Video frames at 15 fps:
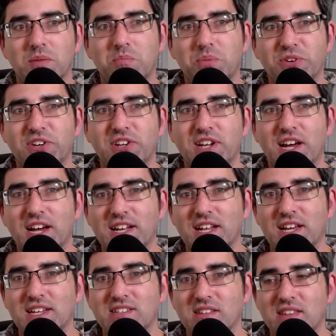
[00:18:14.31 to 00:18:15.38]
but I'd
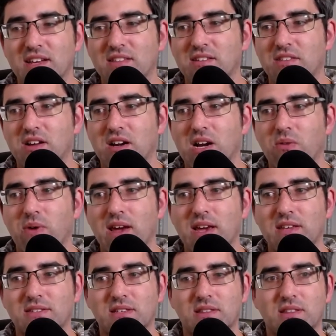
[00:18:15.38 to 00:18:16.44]
like to think that there are
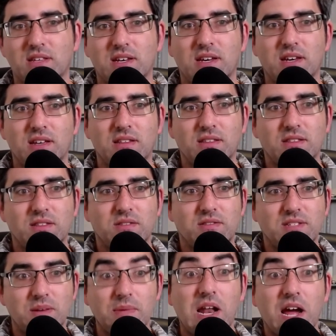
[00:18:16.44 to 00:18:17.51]
ways that the
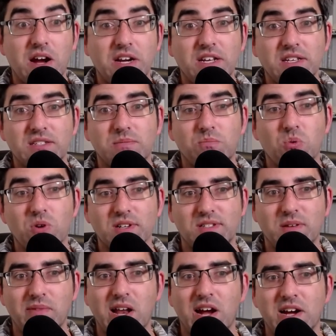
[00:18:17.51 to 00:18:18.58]
similarities, more
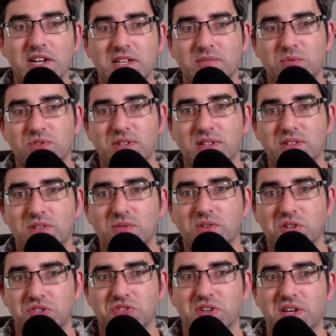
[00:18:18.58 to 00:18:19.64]
similarities between the two
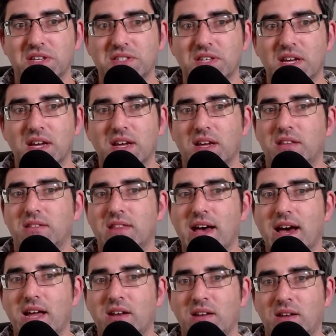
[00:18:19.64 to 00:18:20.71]
countries
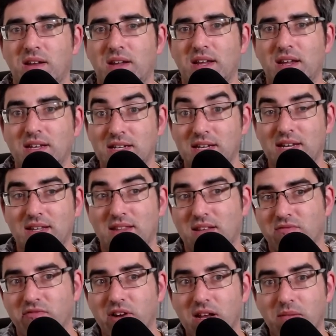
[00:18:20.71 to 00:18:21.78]
than
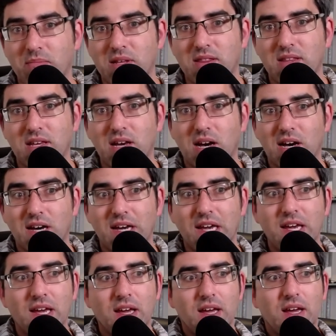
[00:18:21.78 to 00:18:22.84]
than really meet the eye.